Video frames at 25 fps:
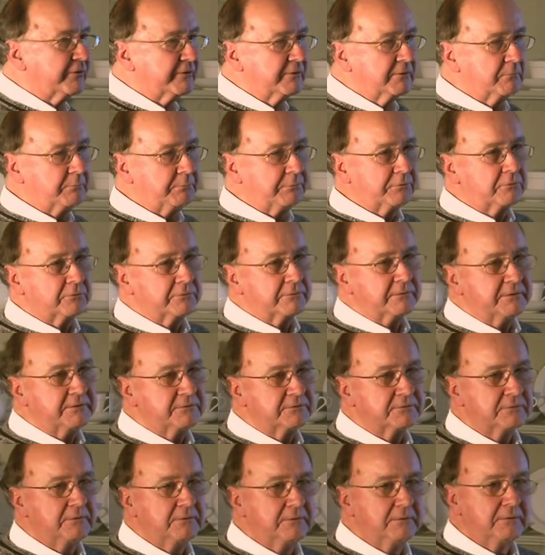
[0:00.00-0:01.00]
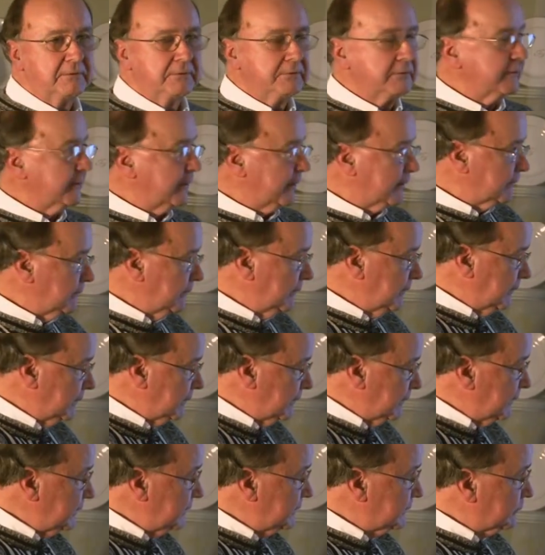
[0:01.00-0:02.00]
the employees that
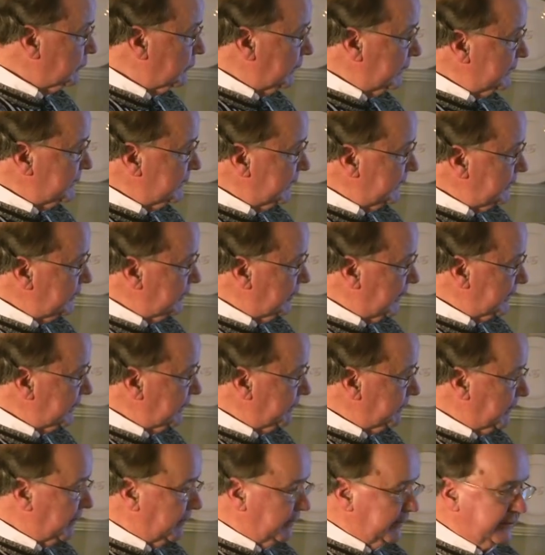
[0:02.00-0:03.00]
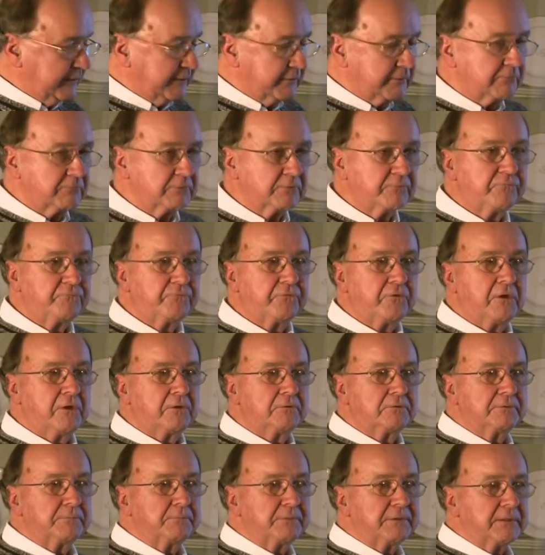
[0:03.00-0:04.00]
these ones I talked about here were
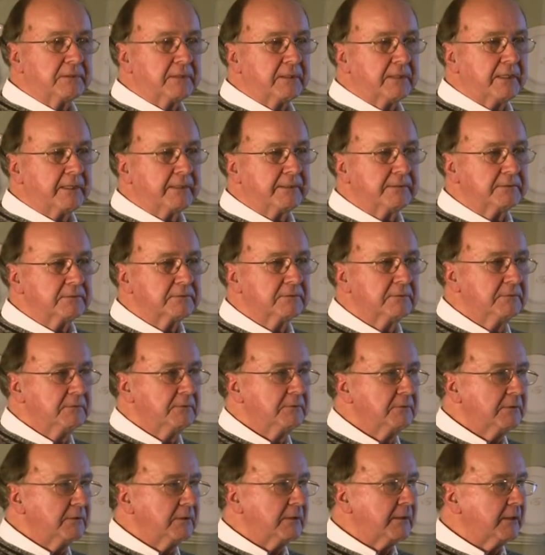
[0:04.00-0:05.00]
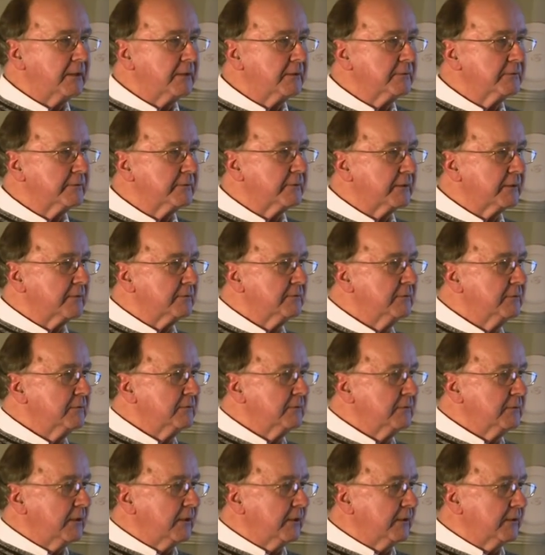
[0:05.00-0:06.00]
following behind. And, uh,
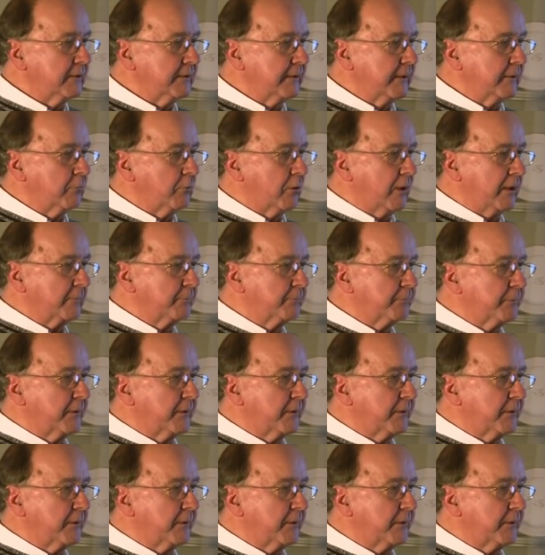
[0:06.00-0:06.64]
and then they walked